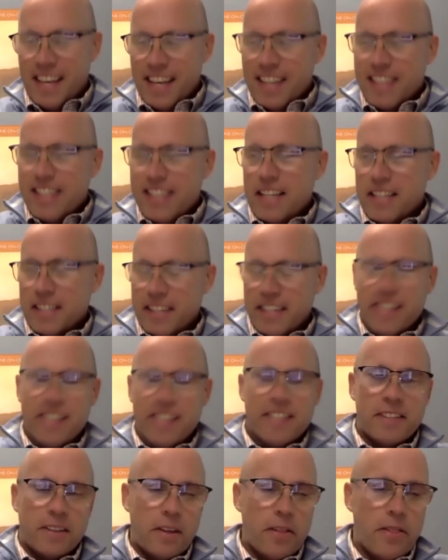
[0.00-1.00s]
Testing is
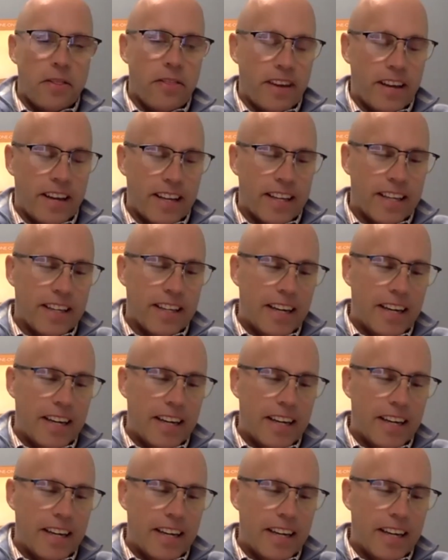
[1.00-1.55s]
still a thing.